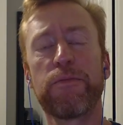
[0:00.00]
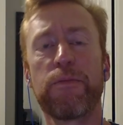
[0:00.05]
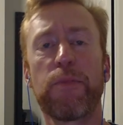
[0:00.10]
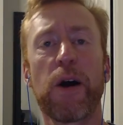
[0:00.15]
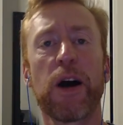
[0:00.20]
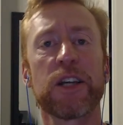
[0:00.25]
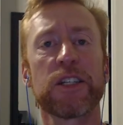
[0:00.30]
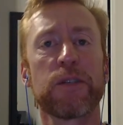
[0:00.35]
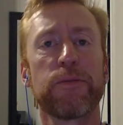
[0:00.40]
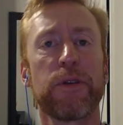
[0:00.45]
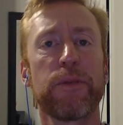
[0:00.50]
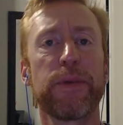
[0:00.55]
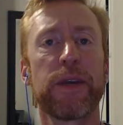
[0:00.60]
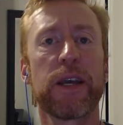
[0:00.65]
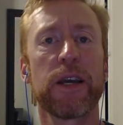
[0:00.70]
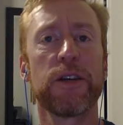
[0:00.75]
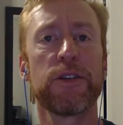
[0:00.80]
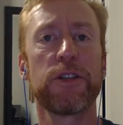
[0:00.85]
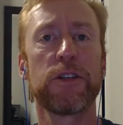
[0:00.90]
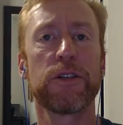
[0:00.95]
Possibly
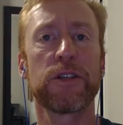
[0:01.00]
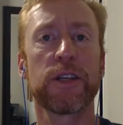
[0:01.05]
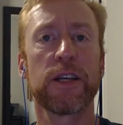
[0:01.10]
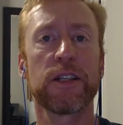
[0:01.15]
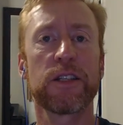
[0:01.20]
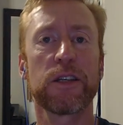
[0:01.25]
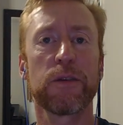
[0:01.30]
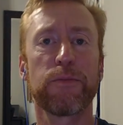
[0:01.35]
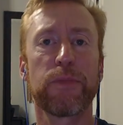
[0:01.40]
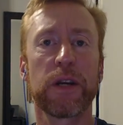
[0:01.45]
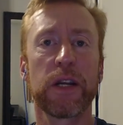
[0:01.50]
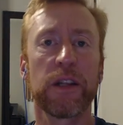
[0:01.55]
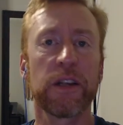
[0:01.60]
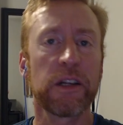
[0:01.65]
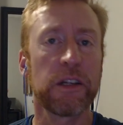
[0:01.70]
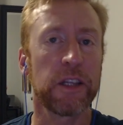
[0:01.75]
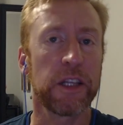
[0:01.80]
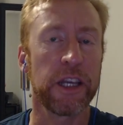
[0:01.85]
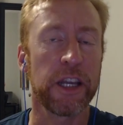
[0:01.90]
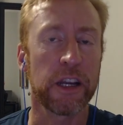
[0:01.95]
because you said some
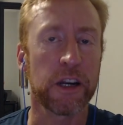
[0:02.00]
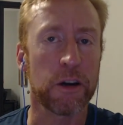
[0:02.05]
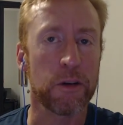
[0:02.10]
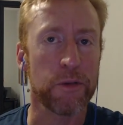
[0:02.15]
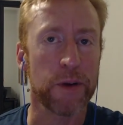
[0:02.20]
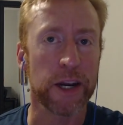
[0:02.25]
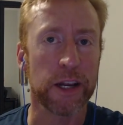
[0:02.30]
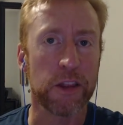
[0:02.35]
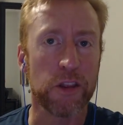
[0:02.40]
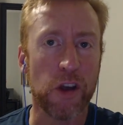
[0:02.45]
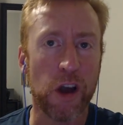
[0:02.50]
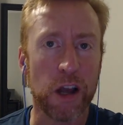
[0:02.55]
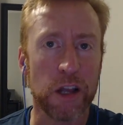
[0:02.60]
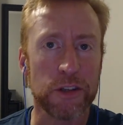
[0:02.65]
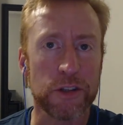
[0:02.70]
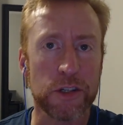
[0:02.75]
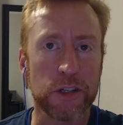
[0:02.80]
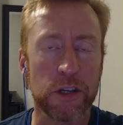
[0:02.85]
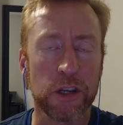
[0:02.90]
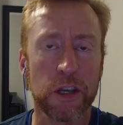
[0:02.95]
politically incorrect
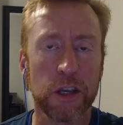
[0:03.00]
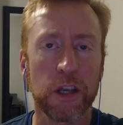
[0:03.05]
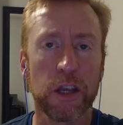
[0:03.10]
thoughts.